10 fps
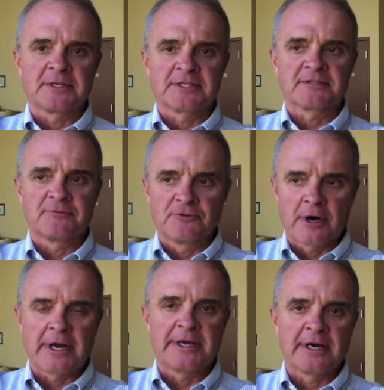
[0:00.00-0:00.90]
of this
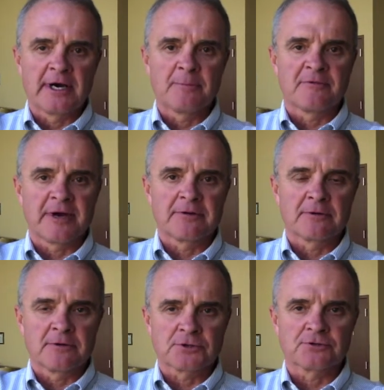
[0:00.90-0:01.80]
drying up of
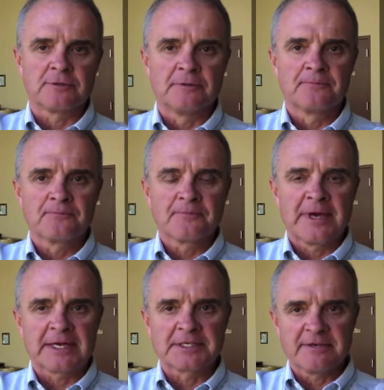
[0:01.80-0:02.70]
agricultural
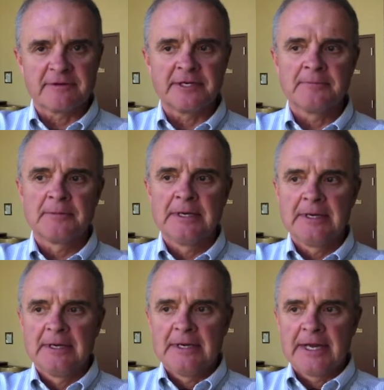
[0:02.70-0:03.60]
activity.
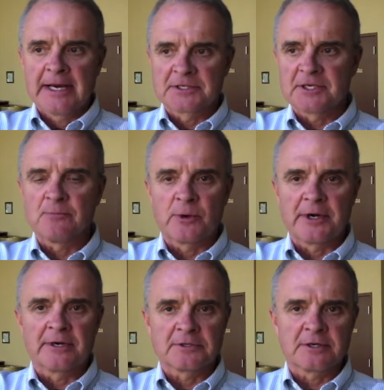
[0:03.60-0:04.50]
And at some
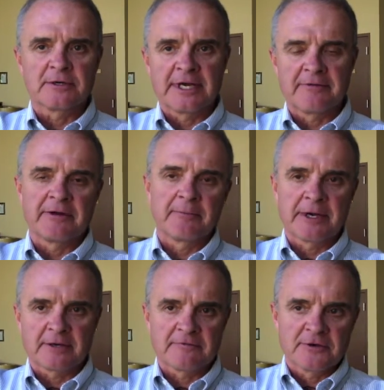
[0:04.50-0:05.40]
point, it'll start to have an
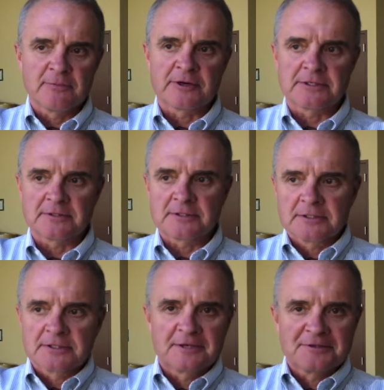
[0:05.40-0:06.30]
impact on food
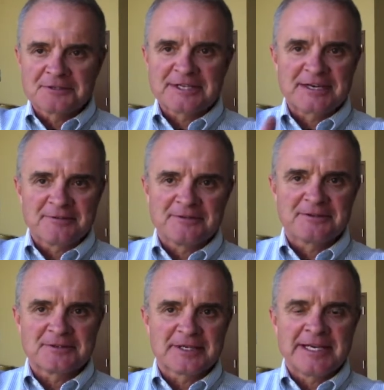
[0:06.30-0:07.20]
prices. And so there's that,
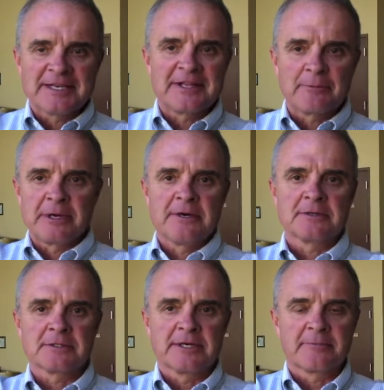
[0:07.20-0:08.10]
there's again that
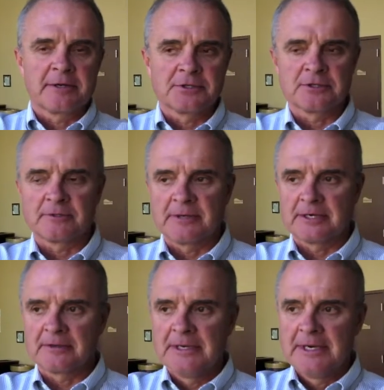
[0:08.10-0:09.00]
balance that I mentioned
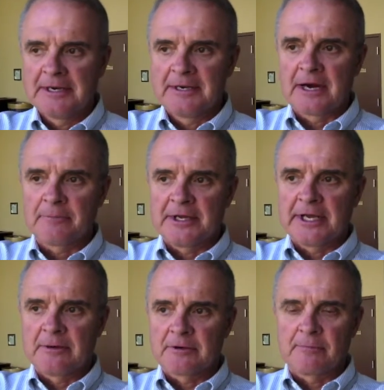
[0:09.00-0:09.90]
about not
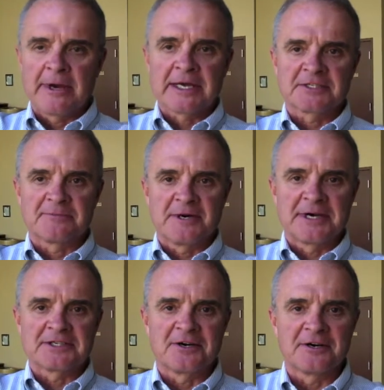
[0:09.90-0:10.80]
being able to
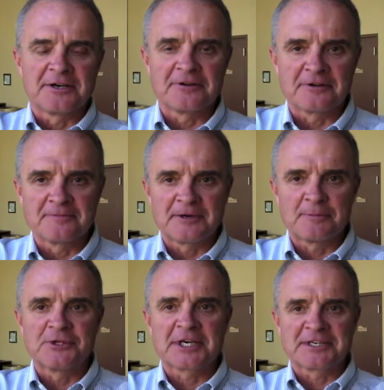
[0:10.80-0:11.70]
maximize all of your
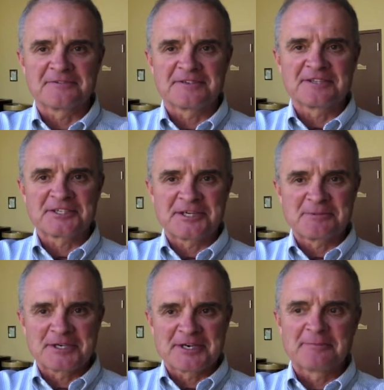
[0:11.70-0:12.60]
objectives at the
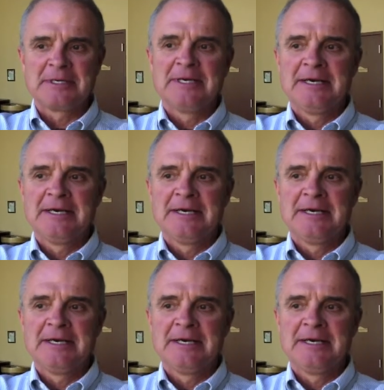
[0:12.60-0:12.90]
same time.